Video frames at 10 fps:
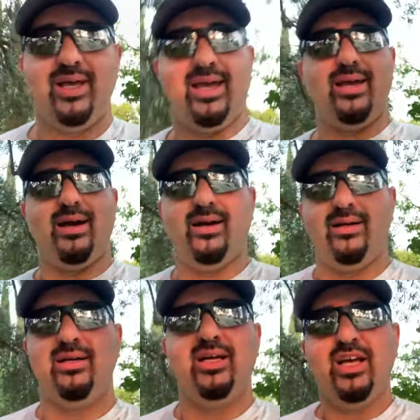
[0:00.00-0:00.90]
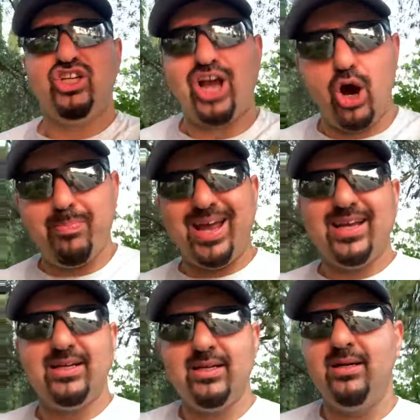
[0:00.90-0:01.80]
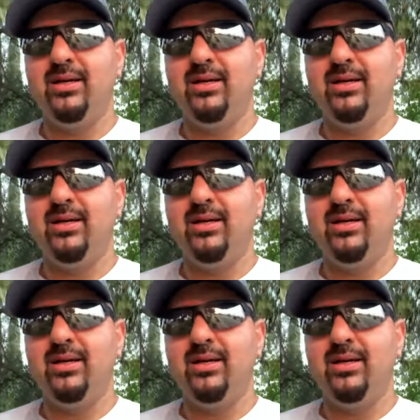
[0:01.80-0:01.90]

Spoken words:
Xiaoping,